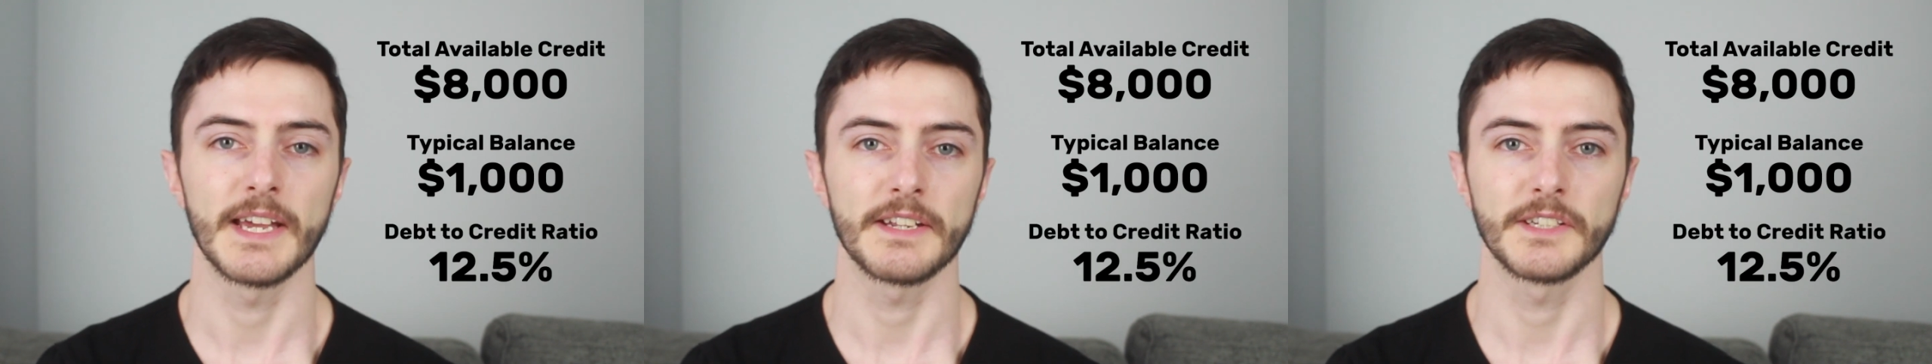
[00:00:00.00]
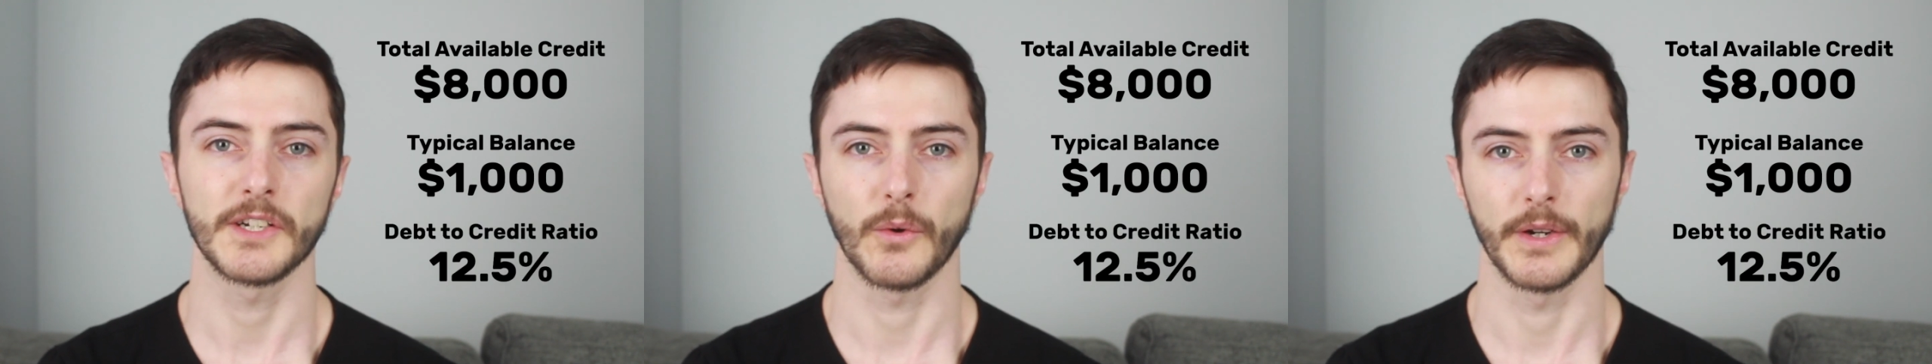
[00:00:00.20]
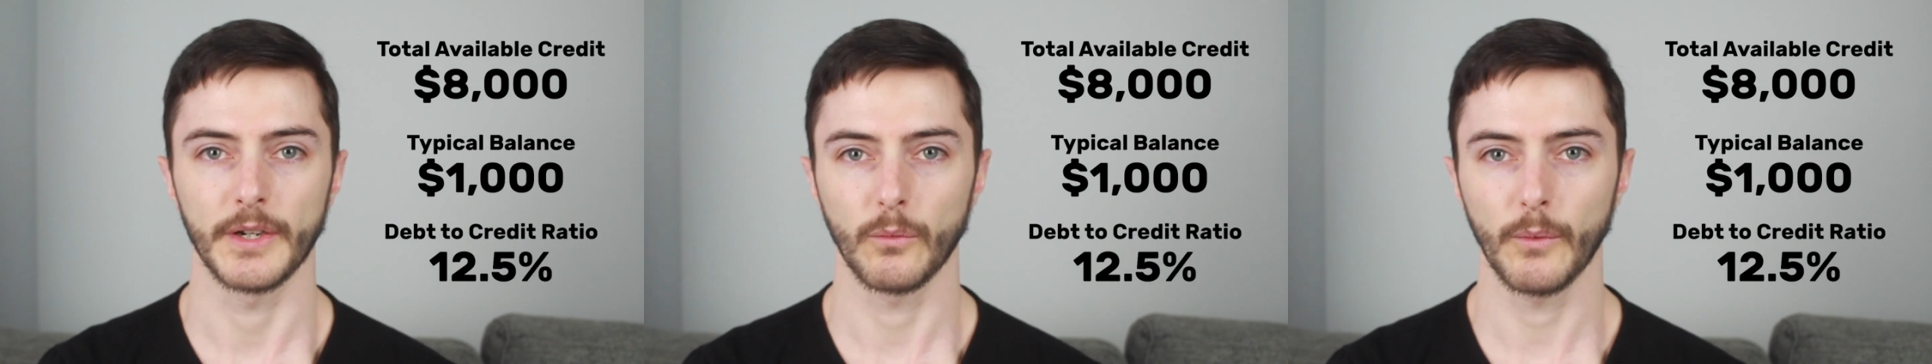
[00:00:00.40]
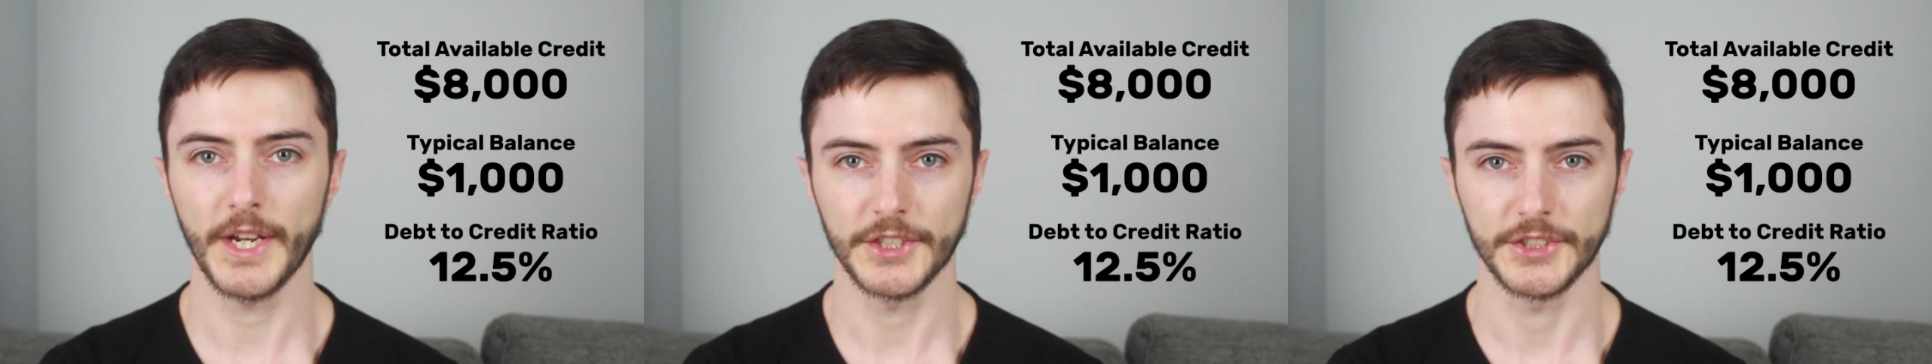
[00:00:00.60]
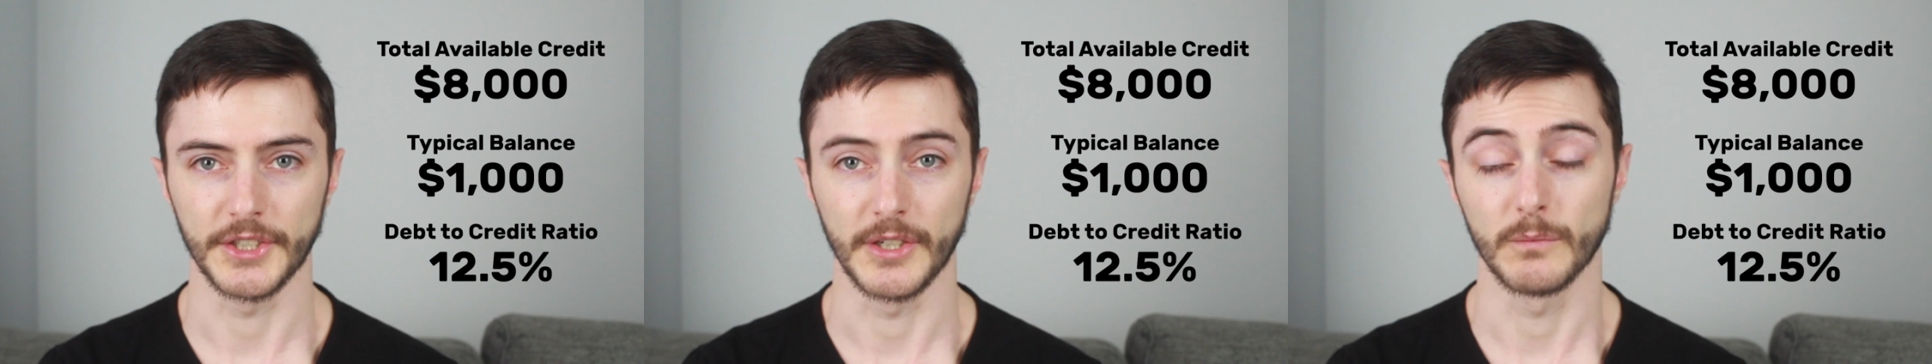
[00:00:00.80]
debt to credit
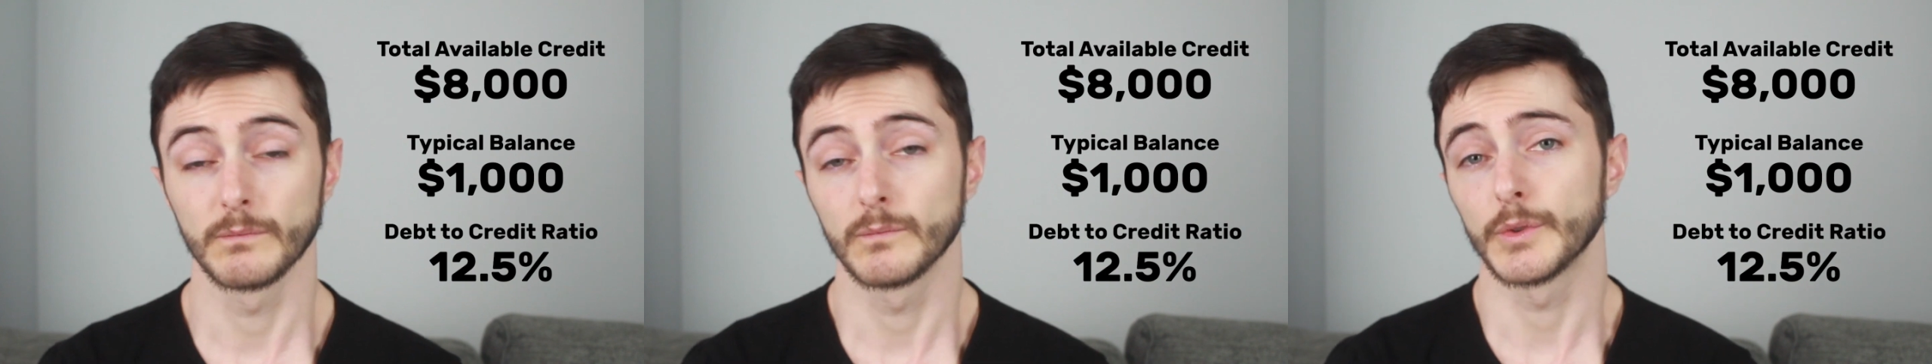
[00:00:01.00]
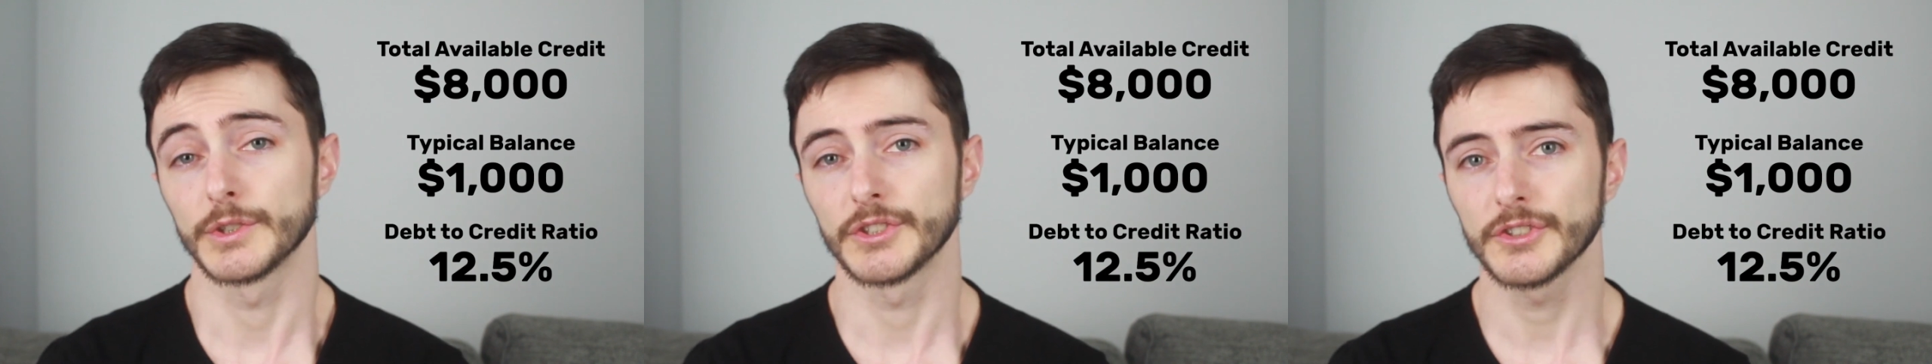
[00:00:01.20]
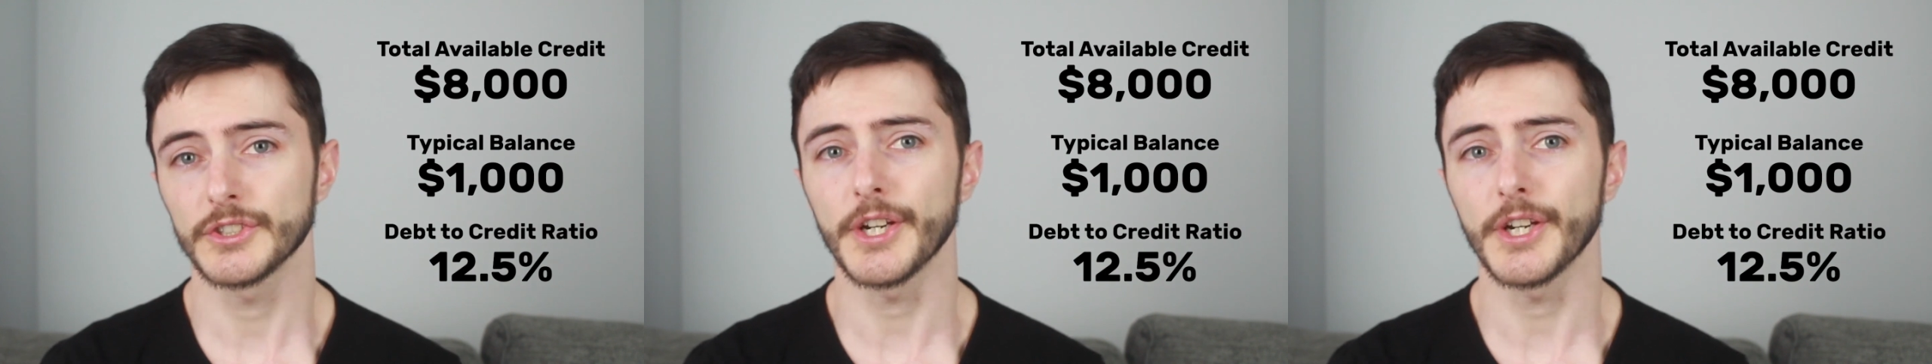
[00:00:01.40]
ratio, which is